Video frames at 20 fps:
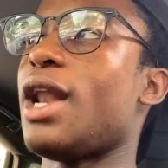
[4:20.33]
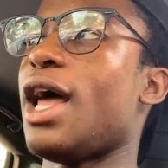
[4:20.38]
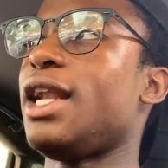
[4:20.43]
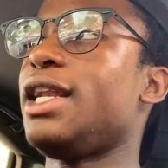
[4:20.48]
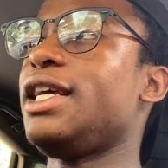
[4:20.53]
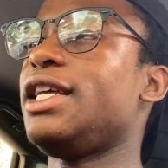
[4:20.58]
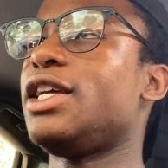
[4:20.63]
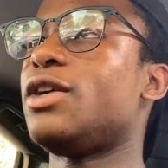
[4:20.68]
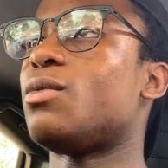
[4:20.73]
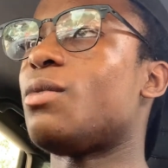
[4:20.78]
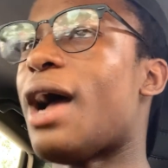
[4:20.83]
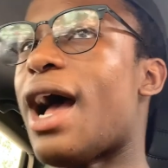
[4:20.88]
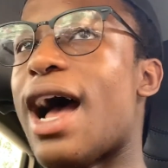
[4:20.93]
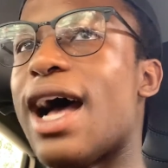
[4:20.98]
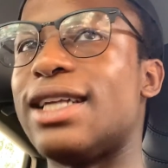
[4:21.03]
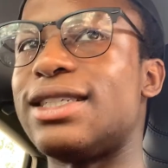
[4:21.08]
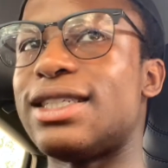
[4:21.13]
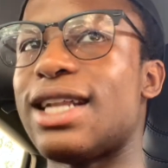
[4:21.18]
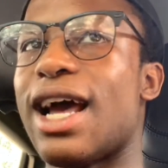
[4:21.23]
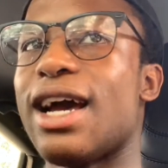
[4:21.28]
needed
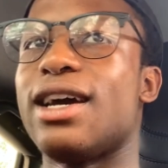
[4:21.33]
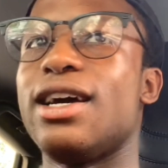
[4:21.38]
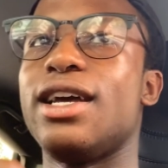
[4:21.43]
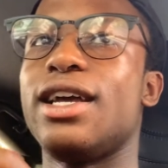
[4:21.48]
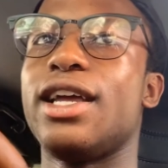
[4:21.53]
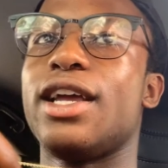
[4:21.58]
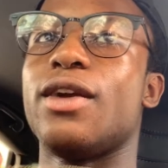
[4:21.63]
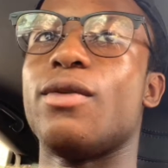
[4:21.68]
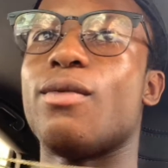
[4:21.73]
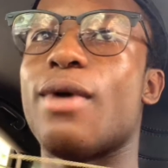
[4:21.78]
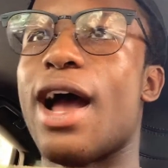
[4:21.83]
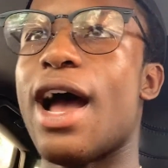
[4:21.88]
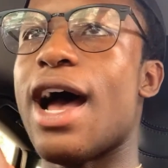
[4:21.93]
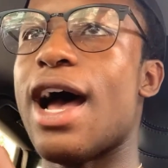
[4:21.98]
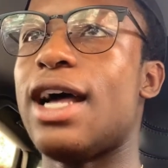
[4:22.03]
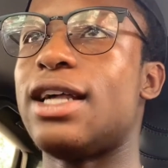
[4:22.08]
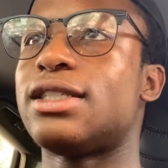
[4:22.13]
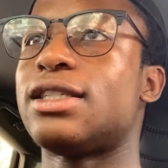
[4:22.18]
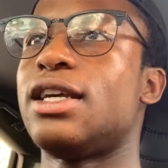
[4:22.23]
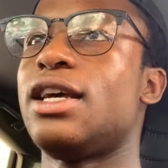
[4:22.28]
rides and I couldn't get
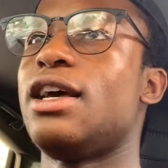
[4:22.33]
rides.